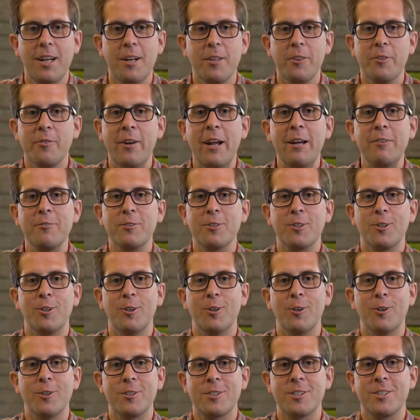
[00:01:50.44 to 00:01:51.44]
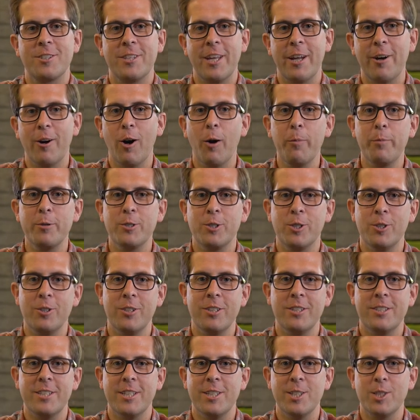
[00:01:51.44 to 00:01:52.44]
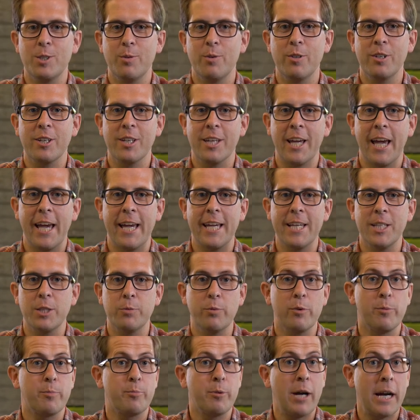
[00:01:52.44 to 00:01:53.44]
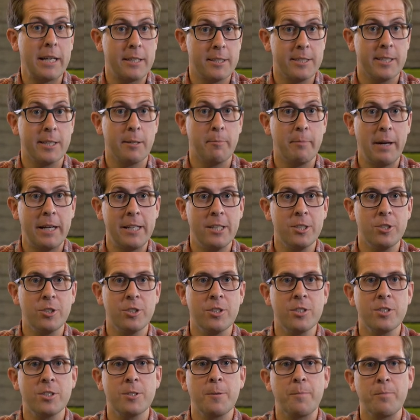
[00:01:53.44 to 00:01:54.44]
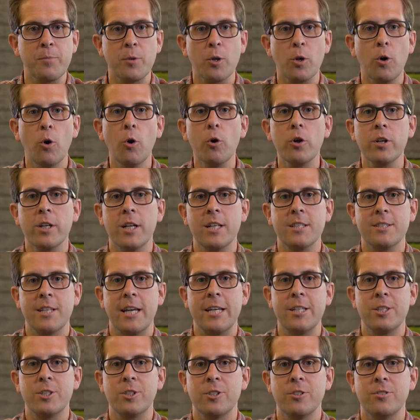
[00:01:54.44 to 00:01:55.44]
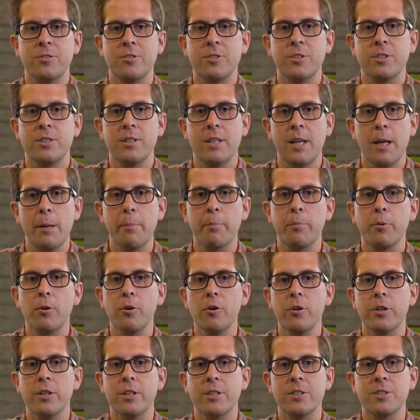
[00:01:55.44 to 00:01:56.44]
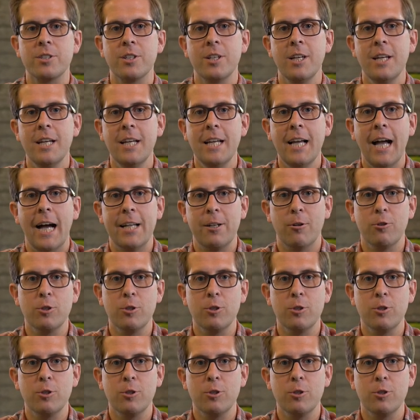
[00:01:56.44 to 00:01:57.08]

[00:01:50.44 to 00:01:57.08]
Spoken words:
Throughout the course, there are opportunities to engage with practicing managers, organisations, employers, and